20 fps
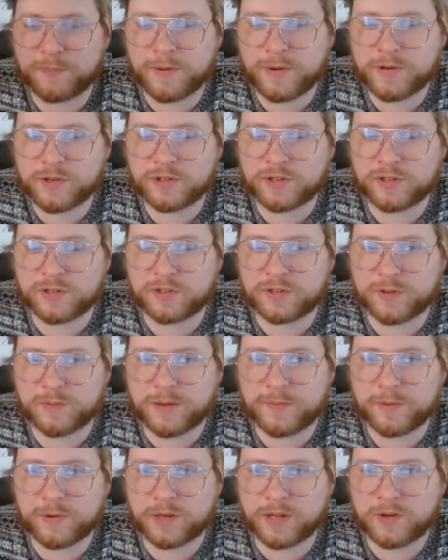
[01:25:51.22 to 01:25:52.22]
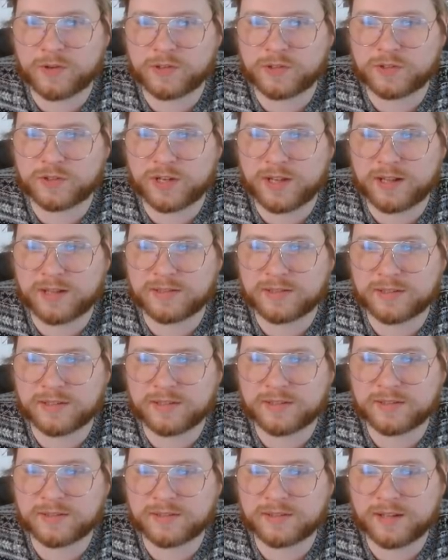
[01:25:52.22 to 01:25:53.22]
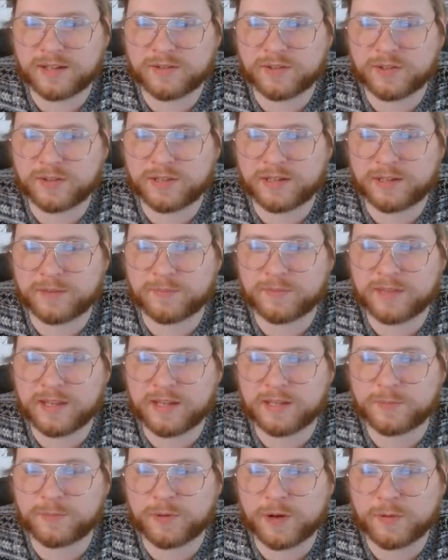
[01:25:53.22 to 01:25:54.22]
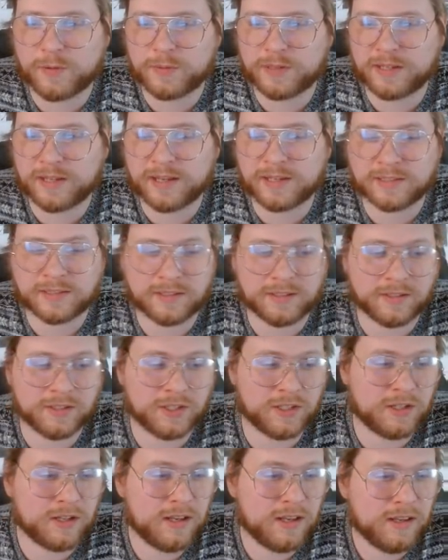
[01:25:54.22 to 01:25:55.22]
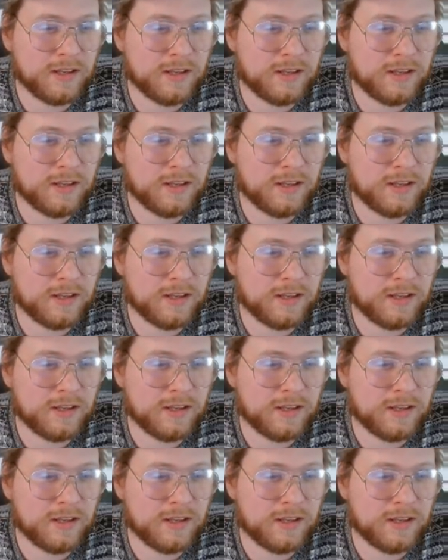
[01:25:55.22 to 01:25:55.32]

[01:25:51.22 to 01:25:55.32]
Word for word: probably shouldn't show my opponent how good Chalice is, although they could they could probably guess here.